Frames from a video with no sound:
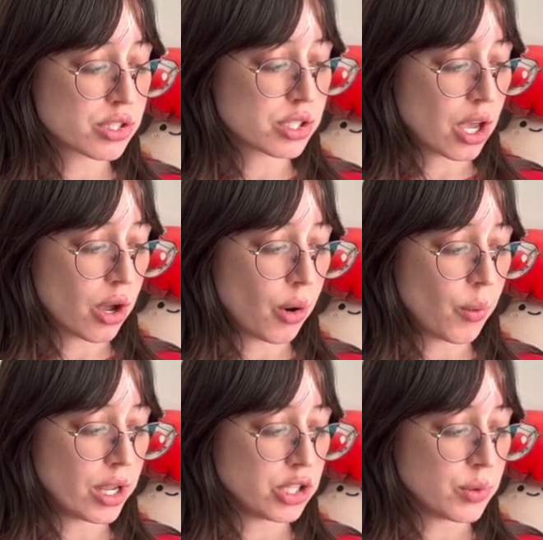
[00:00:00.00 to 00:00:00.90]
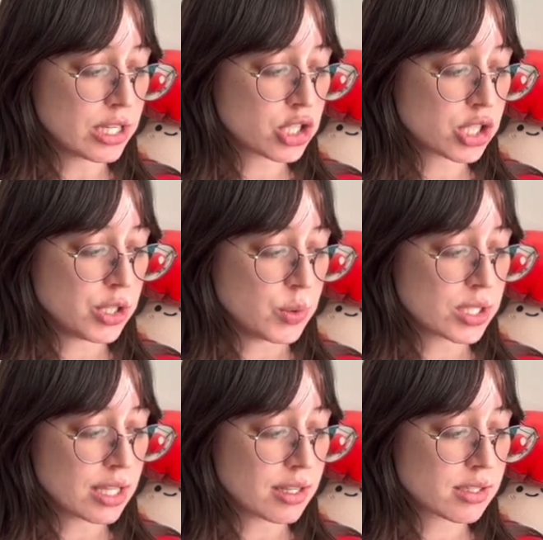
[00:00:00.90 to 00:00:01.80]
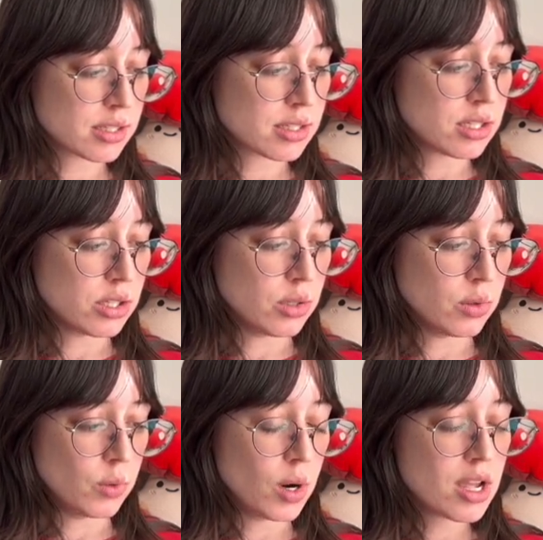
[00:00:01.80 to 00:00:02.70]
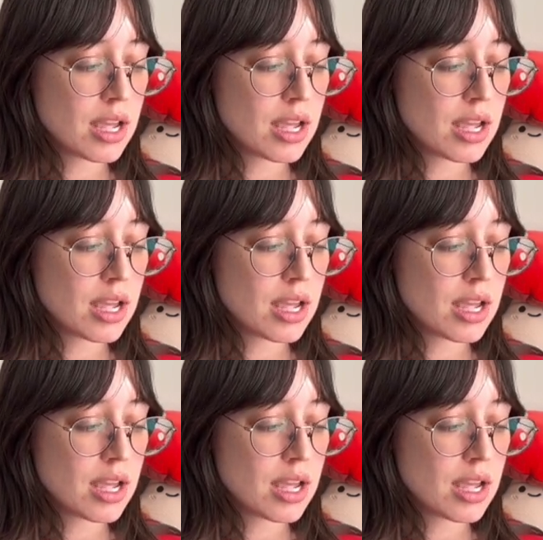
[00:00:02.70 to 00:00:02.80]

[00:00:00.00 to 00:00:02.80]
So you can just use this to